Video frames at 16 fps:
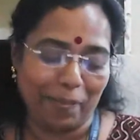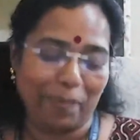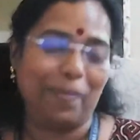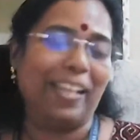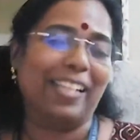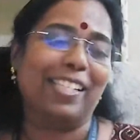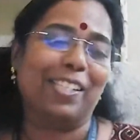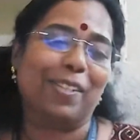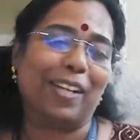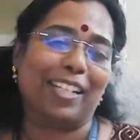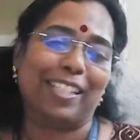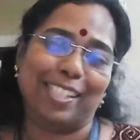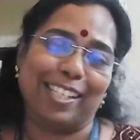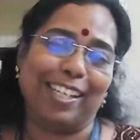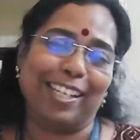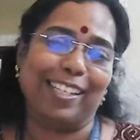
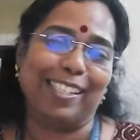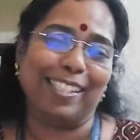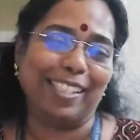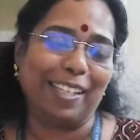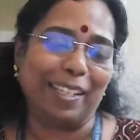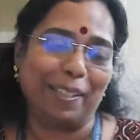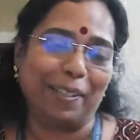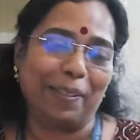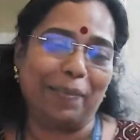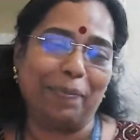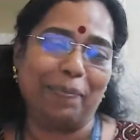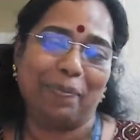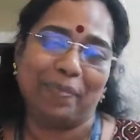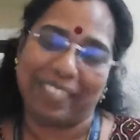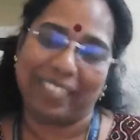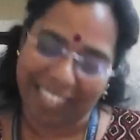well-structured
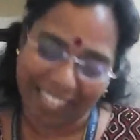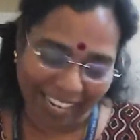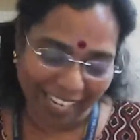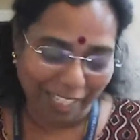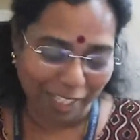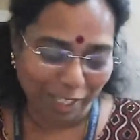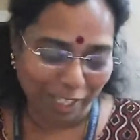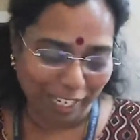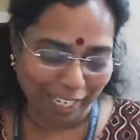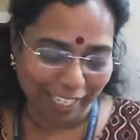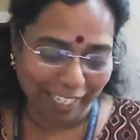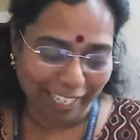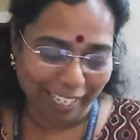lecture.